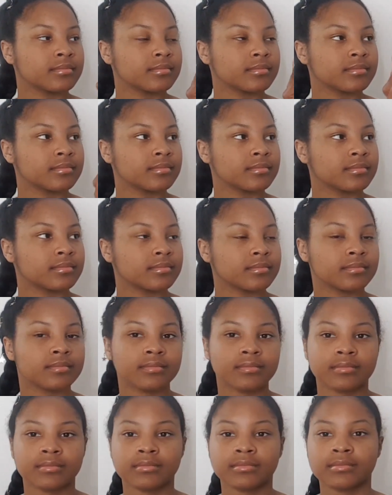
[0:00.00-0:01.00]

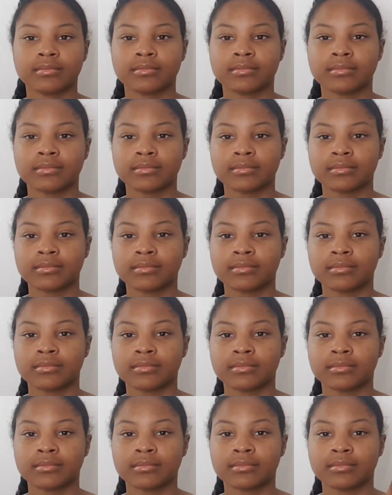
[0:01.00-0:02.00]

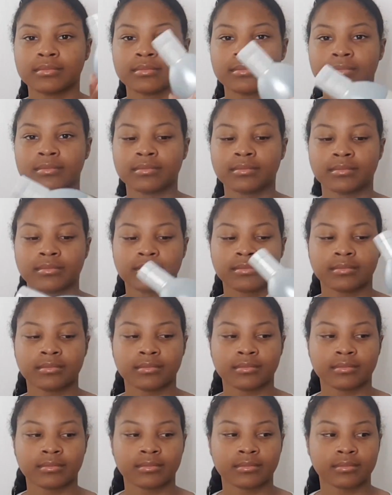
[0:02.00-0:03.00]

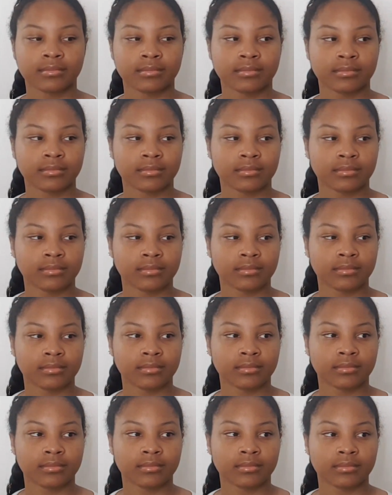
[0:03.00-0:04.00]

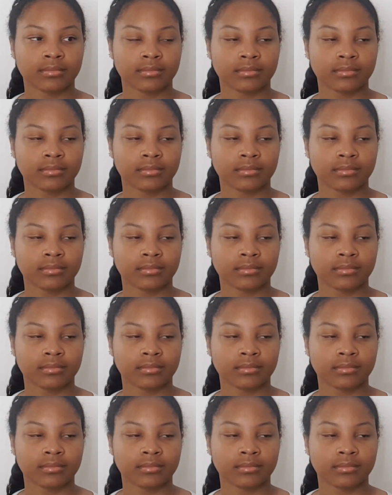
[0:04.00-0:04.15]
(not speaking)